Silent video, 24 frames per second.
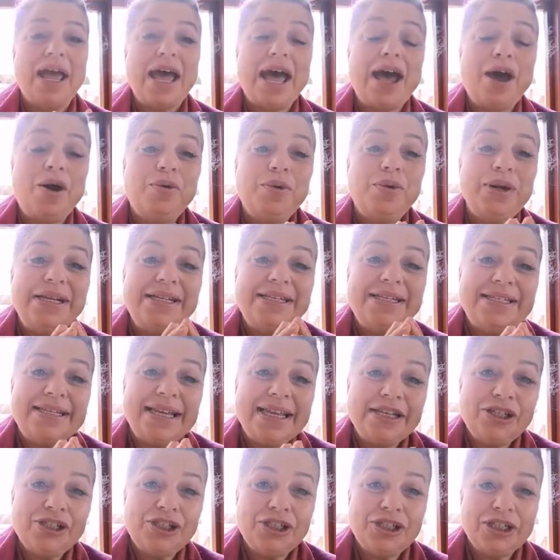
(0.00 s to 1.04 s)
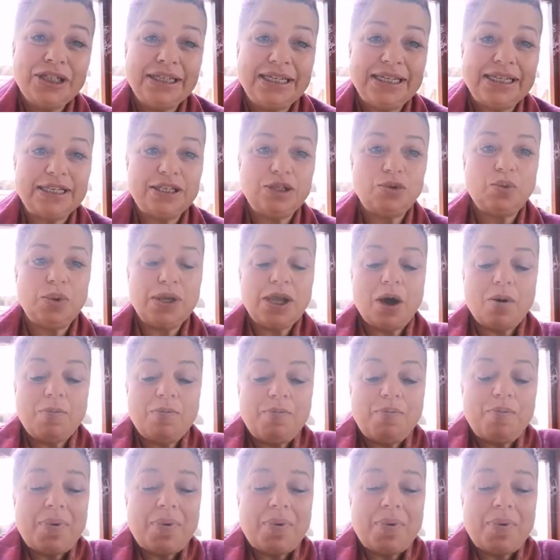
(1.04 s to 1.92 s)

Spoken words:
our intention is. We are